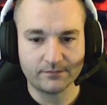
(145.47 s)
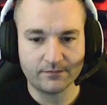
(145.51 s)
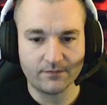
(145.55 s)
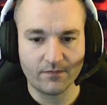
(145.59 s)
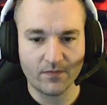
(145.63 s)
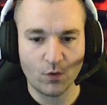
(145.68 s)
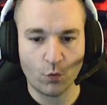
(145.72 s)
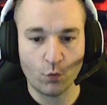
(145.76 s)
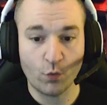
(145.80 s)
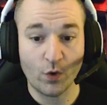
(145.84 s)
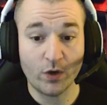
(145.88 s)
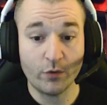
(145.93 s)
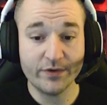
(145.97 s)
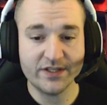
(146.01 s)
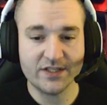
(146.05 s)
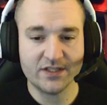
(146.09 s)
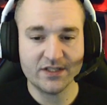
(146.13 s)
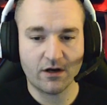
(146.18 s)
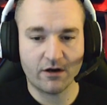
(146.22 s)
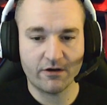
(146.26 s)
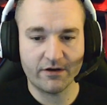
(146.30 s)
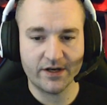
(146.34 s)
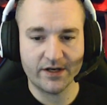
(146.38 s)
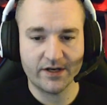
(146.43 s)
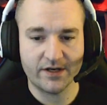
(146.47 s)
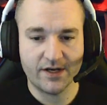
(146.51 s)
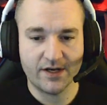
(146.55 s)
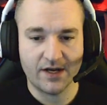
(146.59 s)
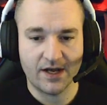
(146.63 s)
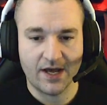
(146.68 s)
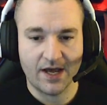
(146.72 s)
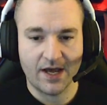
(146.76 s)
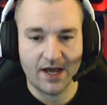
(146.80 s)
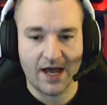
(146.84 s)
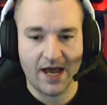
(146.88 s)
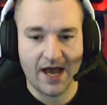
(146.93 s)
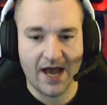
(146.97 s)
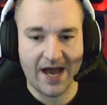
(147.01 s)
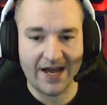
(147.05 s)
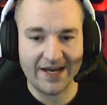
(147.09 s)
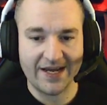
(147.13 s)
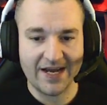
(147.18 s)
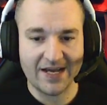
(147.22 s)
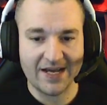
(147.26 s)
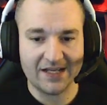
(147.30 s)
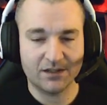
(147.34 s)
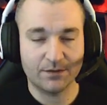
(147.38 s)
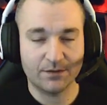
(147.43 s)
when we started, I
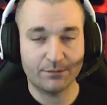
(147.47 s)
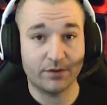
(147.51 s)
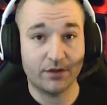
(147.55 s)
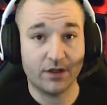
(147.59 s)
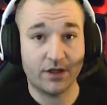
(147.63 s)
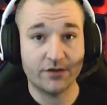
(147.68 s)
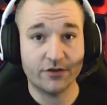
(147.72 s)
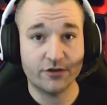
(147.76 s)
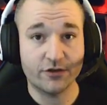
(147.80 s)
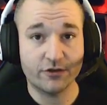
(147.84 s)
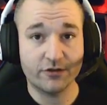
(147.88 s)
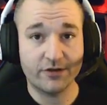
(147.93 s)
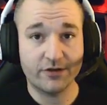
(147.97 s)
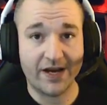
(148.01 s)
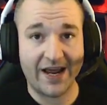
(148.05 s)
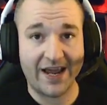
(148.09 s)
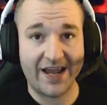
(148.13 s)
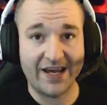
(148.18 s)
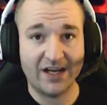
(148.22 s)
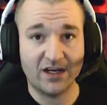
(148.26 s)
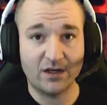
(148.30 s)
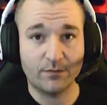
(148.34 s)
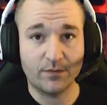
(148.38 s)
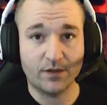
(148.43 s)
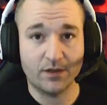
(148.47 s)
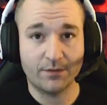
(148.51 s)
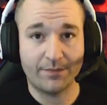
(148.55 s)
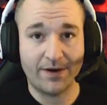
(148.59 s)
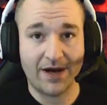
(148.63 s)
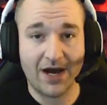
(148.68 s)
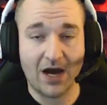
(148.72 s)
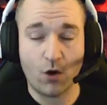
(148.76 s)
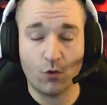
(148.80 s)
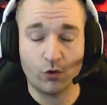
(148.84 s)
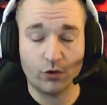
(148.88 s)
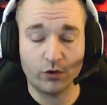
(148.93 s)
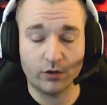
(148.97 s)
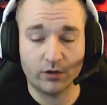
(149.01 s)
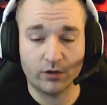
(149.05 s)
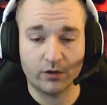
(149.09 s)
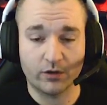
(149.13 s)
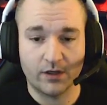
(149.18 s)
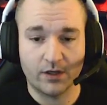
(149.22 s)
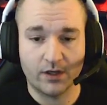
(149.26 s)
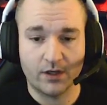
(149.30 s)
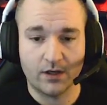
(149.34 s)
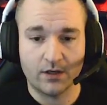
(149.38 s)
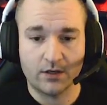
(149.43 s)
got the plundered anima power.
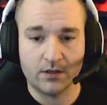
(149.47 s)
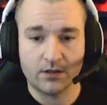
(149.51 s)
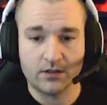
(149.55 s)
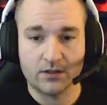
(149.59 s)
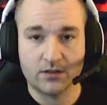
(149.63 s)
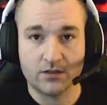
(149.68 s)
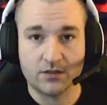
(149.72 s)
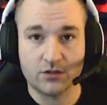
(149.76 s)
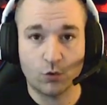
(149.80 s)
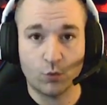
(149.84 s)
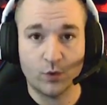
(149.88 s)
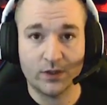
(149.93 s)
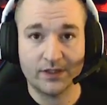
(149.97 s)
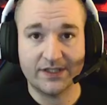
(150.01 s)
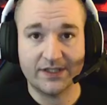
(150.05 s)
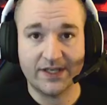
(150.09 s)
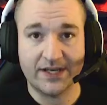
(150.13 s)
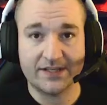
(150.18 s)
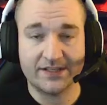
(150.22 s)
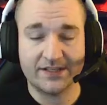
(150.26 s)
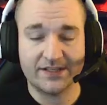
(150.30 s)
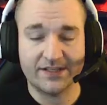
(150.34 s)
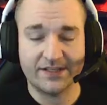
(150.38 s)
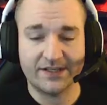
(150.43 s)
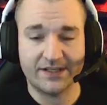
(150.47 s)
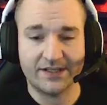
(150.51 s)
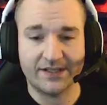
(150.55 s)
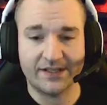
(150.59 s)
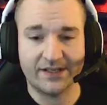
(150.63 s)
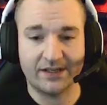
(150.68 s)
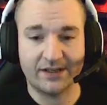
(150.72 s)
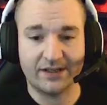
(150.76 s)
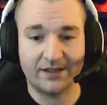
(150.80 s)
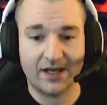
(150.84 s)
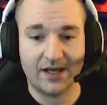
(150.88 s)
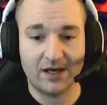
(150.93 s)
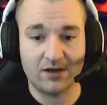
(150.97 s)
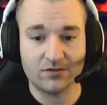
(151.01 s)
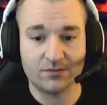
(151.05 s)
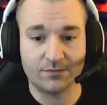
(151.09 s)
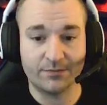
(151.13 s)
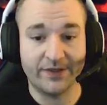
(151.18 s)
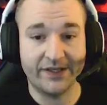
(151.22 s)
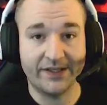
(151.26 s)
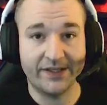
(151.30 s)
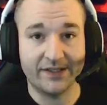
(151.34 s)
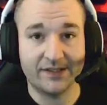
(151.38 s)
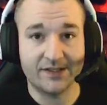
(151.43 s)
So what that did, it allows
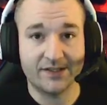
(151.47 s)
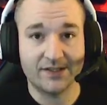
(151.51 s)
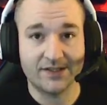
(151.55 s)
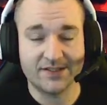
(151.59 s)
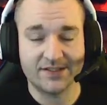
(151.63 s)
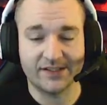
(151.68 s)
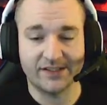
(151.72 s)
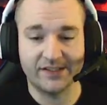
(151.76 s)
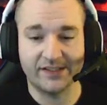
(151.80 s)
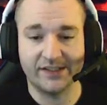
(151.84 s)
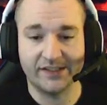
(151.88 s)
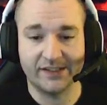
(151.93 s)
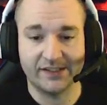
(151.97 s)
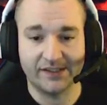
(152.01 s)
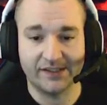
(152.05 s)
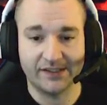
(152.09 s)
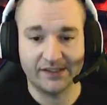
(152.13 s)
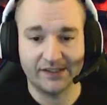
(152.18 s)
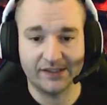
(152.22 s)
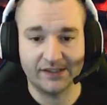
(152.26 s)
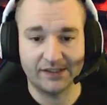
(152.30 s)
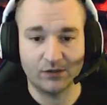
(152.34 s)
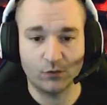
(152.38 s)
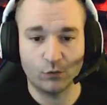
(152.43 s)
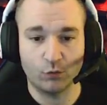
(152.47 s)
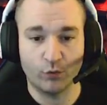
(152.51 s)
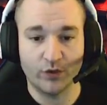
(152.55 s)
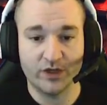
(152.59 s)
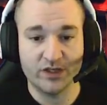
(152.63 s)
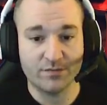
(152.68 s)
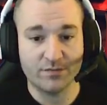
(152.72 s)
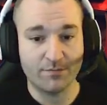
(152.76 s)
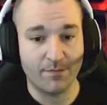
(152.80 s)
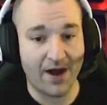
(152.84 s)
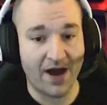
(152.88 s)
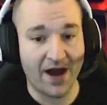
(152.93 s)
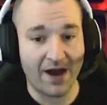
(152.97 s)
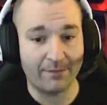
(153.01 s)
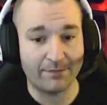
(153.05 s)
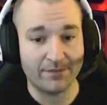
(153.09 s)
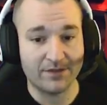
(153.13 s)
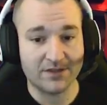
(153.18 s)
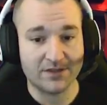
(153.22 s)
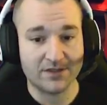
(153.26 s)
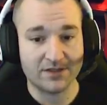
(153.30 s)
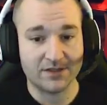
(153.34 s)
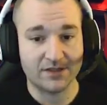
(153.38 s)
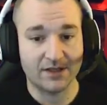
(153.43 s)
me to see which
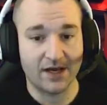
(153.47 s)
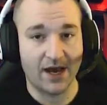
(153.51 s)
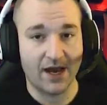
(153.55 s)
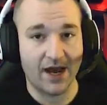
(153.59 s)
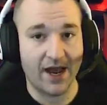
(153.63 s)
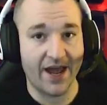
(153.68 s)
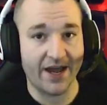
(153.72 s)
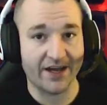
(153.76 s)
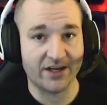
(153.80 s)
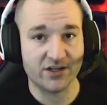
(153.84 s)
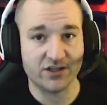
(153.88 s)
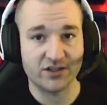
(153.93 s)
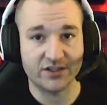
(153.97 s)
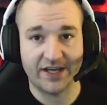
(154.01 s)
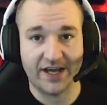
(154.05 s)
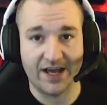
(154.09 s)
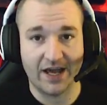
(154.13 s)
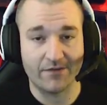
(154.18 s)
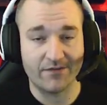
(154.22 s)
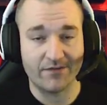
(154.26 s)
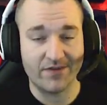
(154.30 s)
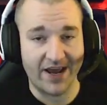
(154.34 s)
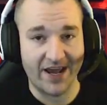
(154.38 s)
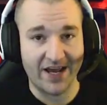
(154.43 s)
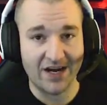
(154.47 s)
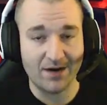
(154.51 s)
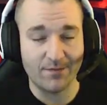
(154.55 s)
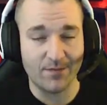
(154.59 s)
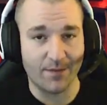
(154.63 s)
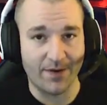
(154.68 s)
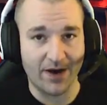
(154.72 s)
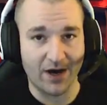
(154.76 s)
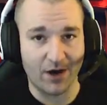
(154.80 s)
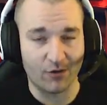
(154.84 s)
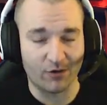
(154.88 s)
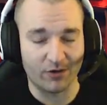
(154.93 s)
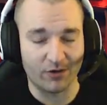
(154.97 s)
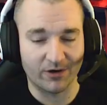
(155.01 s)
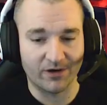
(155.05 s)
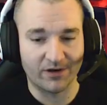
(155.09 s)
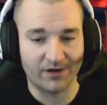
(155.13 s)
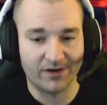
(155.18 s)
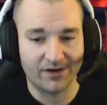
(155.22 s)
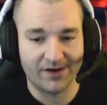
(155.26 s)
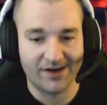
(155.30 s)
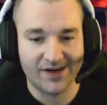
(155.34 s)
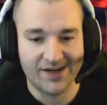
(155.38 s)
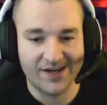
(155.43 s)
mobs actually have an anima power.
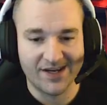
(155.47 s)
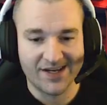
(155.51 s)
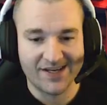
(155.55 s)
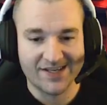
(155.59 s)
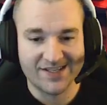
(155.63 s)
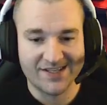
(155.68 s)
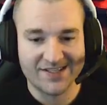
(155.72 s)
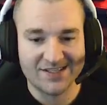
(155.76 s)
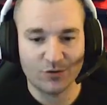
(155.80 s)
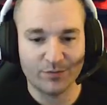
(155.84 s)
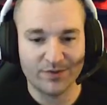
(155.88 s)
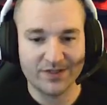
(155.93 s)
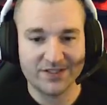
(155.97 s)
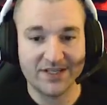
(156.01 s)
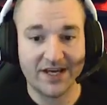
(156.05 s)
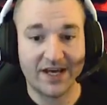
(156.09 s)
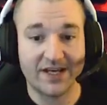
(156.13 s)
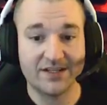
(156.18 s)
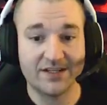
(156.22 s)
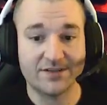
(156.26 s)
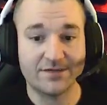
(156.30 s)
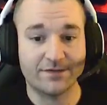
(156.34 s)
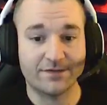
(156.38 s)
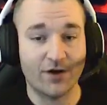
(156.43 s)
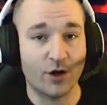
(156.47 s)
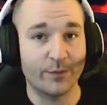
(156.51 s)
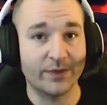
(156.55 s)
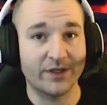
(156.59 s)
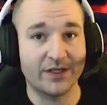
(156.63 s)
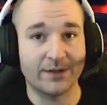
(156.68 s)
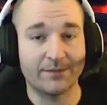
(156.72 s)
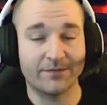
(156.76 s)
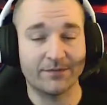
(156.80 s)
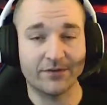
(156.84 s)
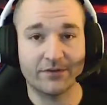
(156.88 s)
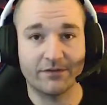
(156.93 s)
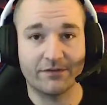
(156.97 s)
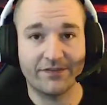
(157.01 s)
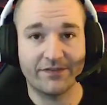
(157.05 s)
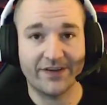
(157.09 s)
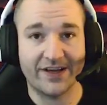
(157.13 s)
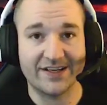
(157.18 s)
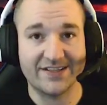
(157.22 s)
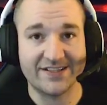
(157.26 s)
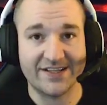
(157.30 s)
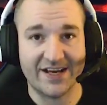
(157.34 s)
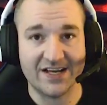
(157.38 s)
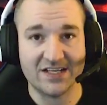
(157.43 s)
So besides farming them for the
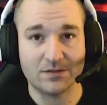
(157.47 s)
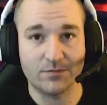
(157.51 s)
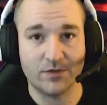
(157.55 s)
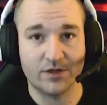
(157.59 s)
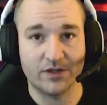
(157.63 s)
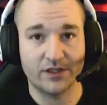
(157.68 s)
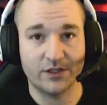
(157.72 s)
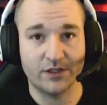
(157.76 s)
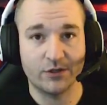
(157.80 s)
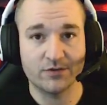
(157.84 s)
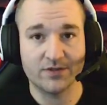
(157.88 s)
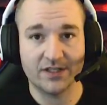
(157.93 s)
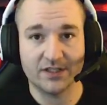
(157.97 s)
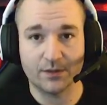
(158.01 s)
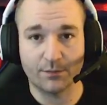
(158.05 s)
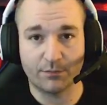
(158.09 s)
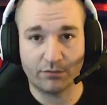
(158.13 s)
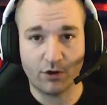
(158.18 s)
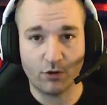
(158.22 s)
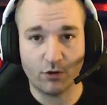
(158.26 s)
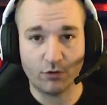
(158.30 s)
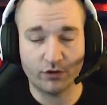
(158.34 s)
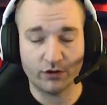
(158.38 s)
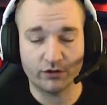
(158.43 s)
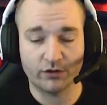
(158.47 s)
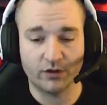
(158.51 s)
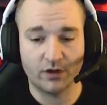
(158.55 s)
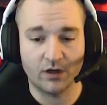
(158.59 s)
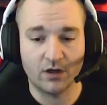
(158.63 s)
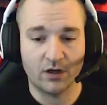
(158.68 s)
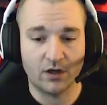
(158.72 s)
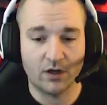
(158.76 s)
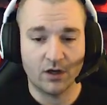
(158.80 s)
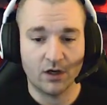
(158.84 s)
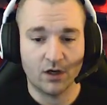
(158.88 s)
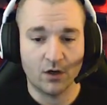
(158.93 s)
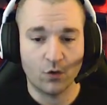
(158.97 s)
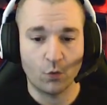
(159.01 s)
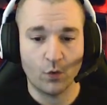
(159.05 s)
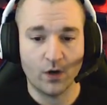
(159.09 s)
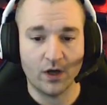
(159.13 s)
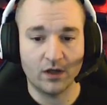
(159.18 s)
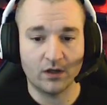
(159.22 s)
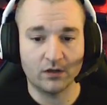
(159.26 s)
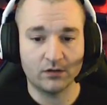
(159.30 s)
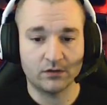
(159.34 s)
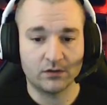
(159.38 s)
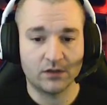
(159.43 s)
phantasma to use at the broker, well,